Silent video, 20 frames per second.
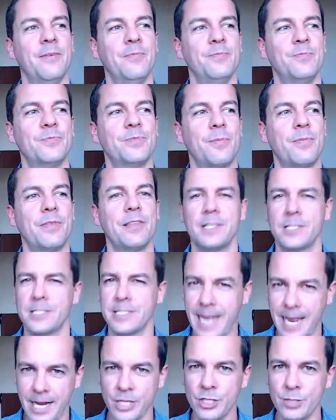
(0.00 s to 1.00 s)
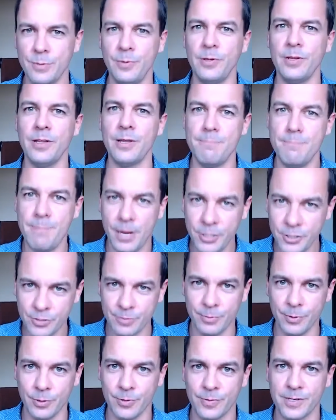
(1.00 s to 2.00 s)
something that's tangible and
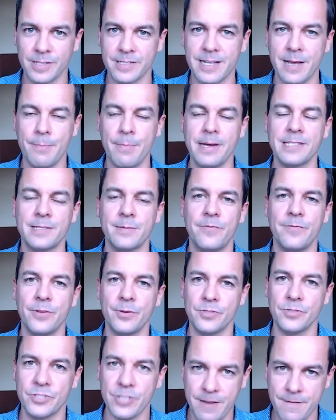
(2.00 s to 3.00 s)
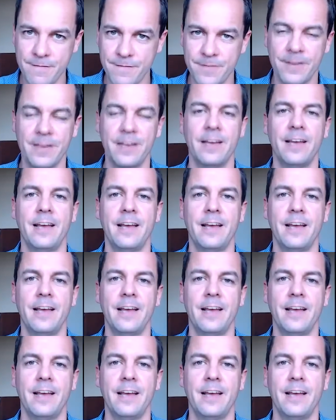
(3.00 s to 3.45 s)
measurable, because that makes them feel safe